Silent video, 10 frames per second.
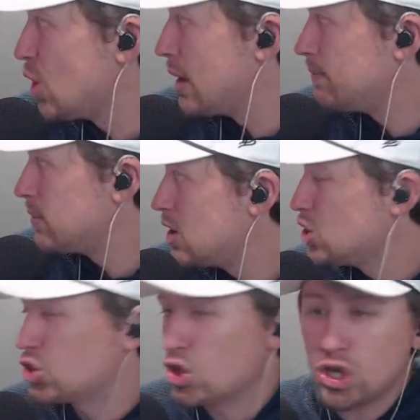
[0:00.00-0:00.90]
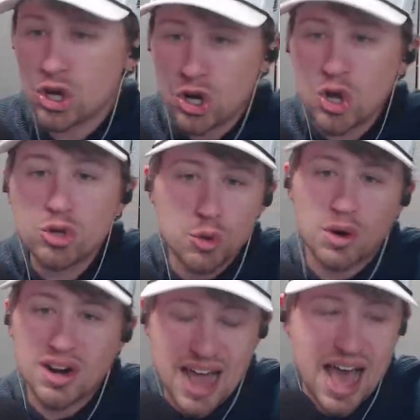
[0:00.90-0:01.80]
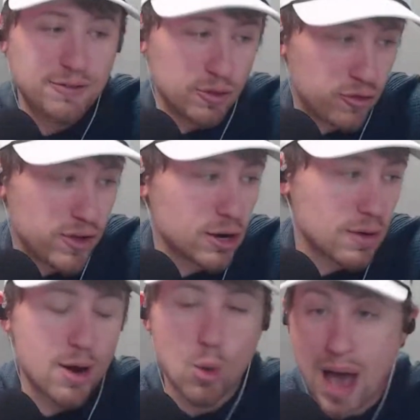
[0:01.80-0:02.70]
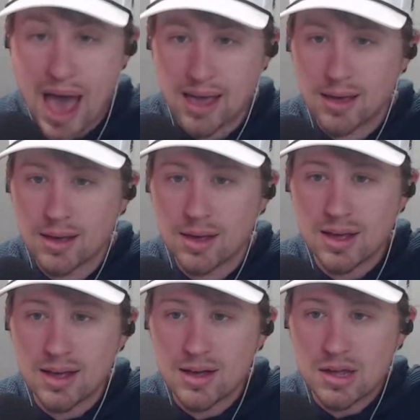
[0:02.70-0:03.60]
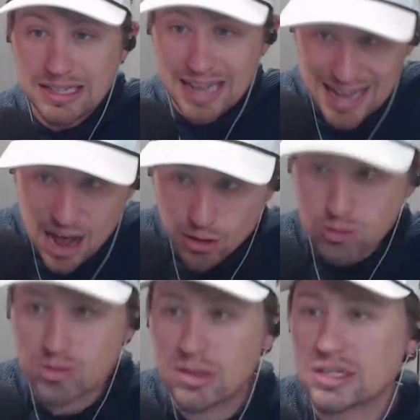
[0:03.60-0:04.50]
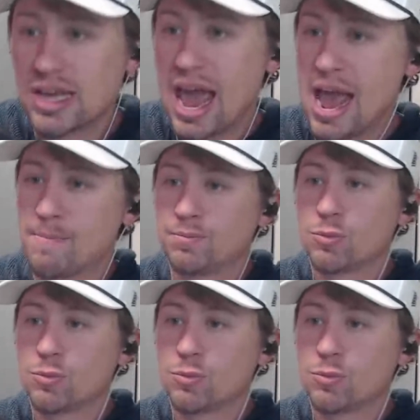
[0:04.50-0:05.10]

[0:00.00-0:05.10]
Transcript: it. So you knew you were going to have to figure out a way to get through this game